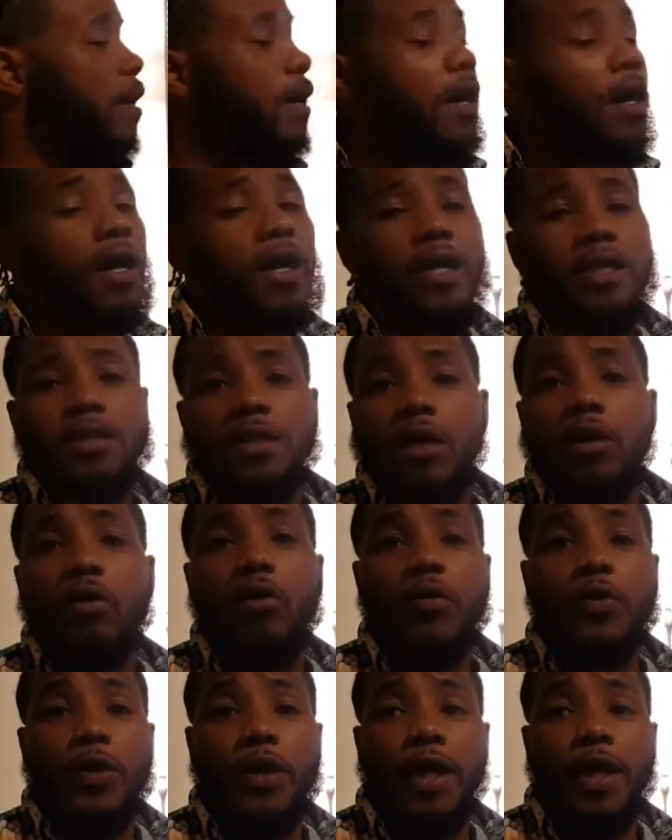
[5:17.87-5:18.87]
He's
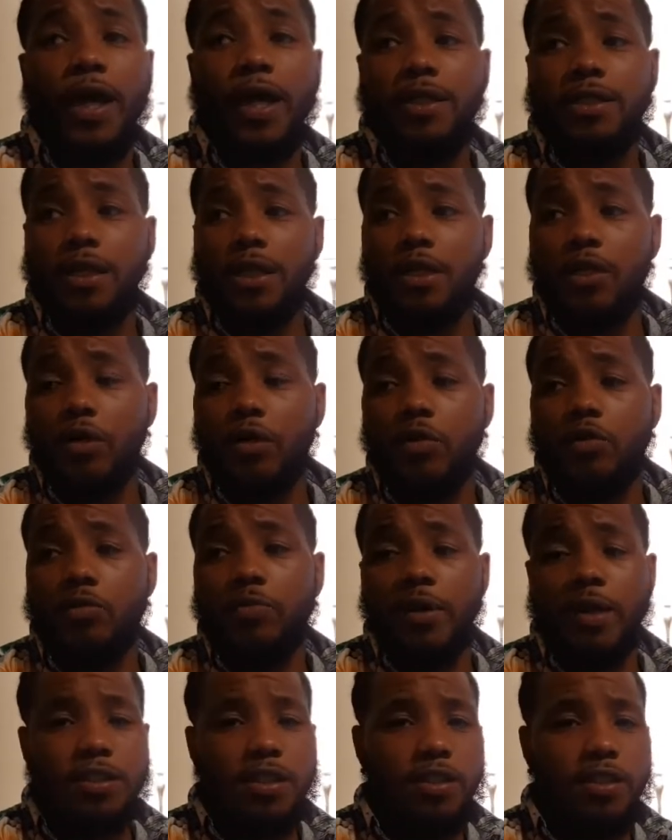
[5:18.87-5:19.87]
unorthodox. He throws
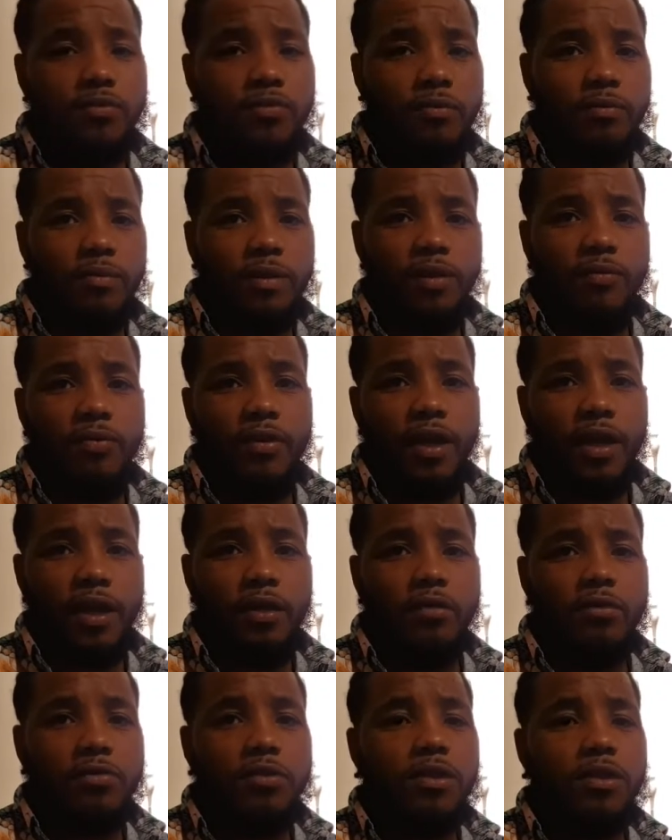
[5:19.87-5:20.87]
punches from different
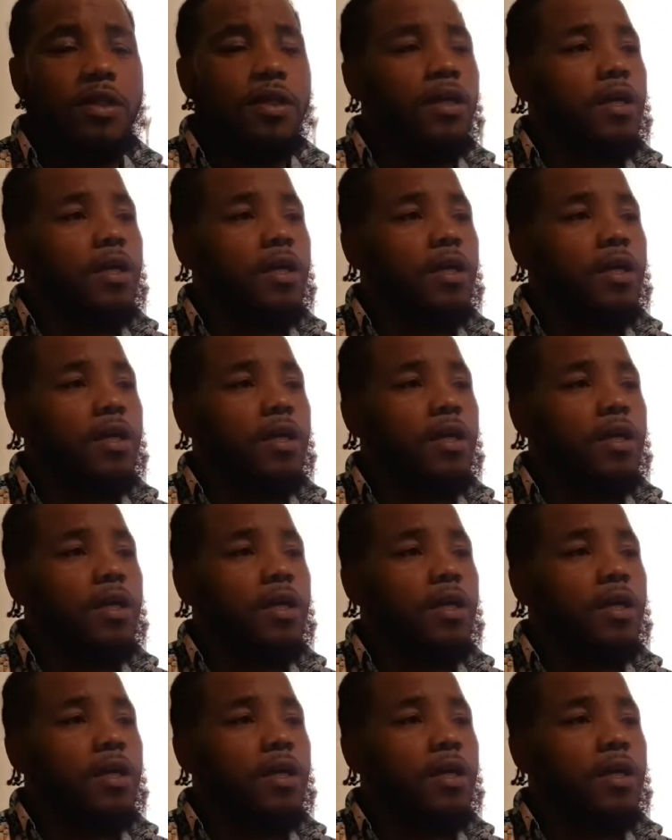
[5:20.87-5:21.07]
angles.